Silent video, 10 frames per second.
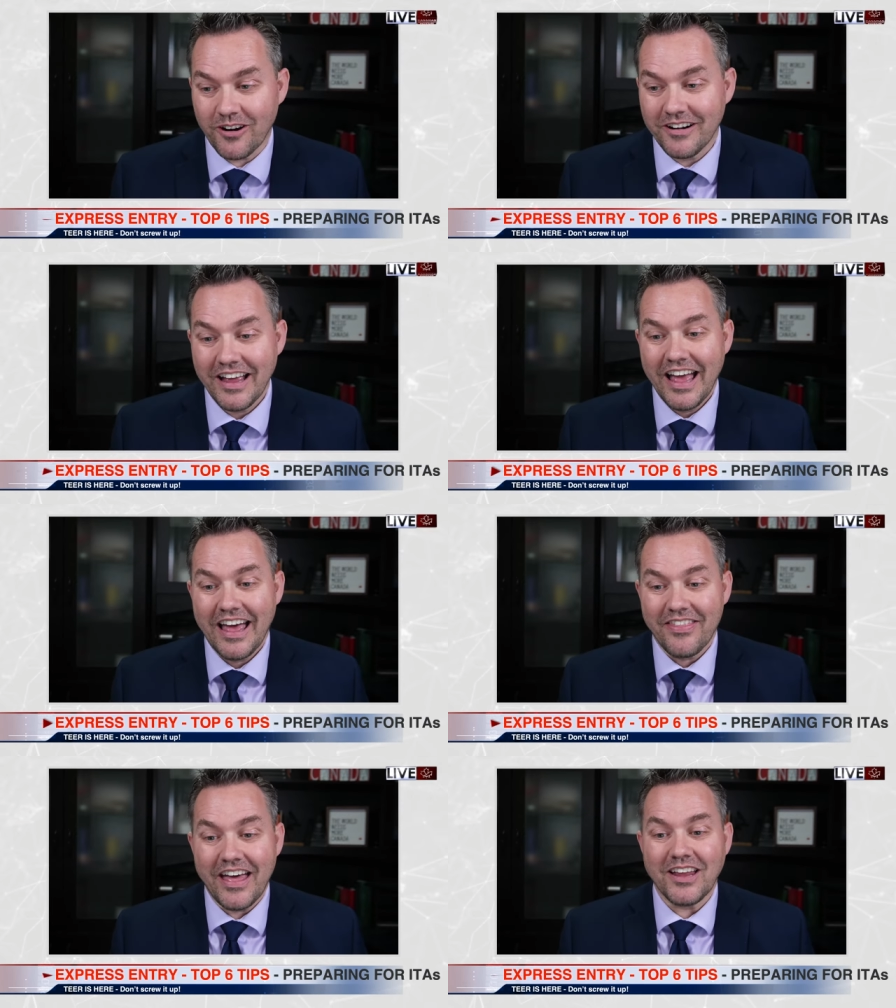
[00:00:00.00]
sure
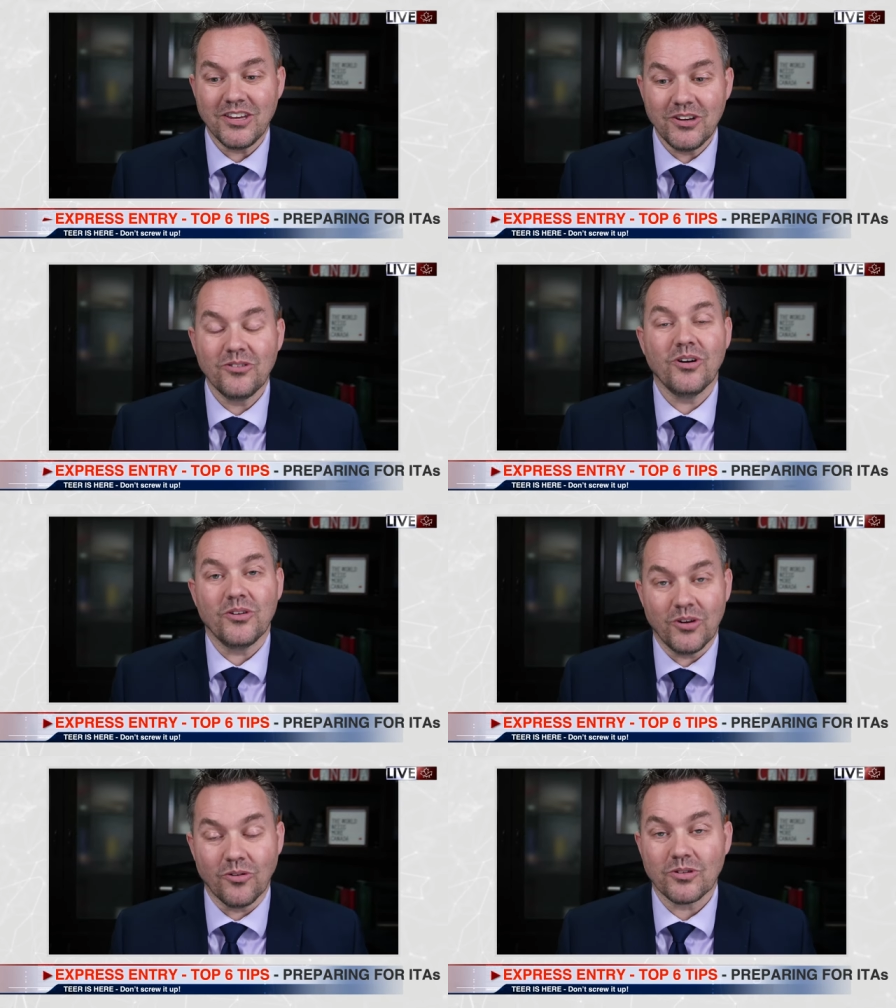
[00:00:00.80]
that
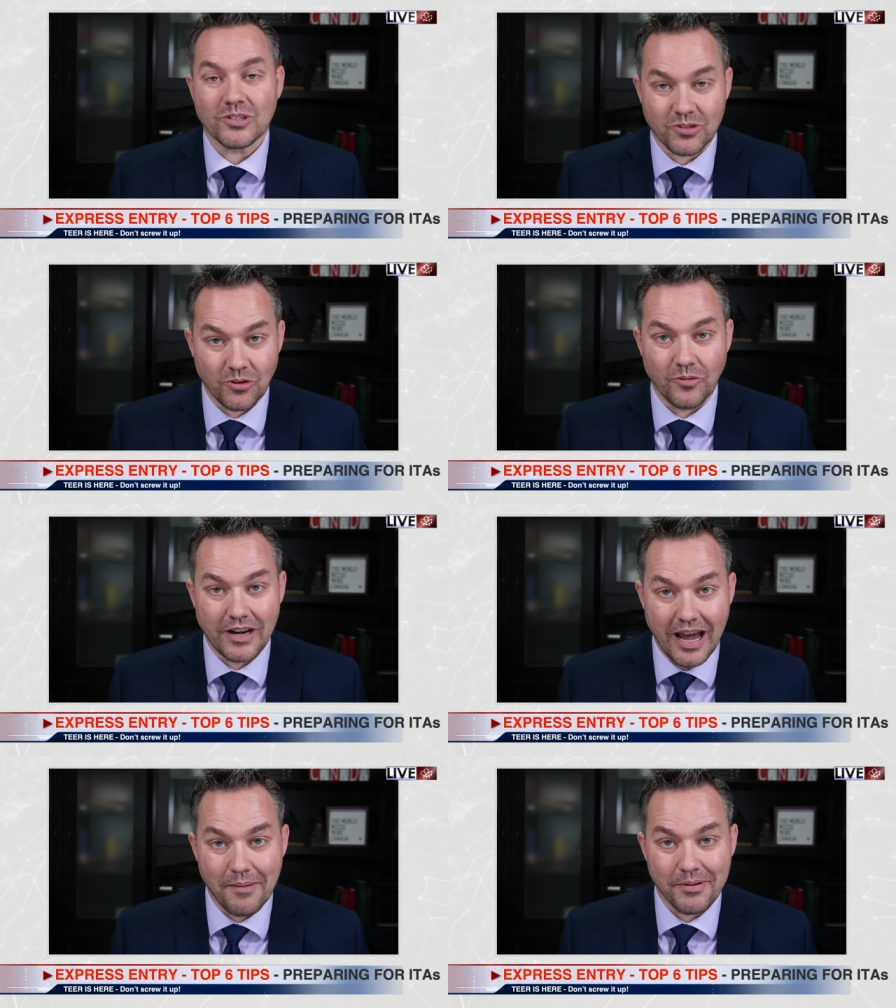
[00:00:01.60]
you don't
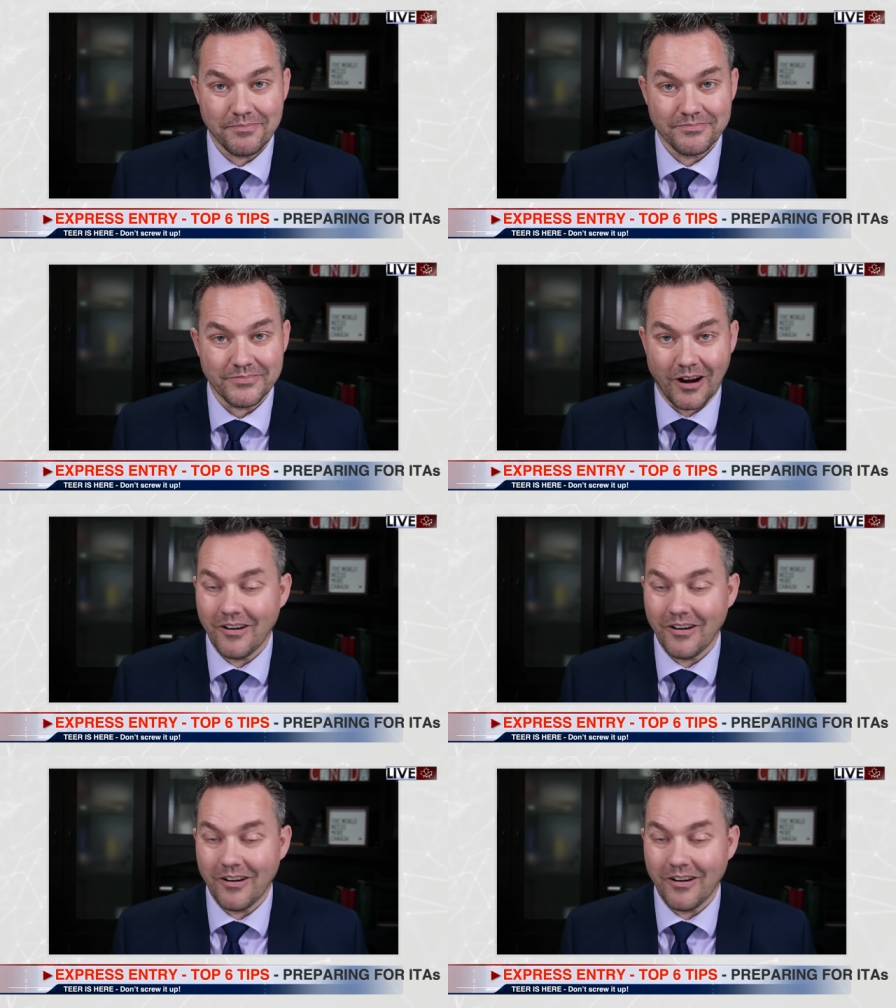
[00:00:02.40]
screw it up.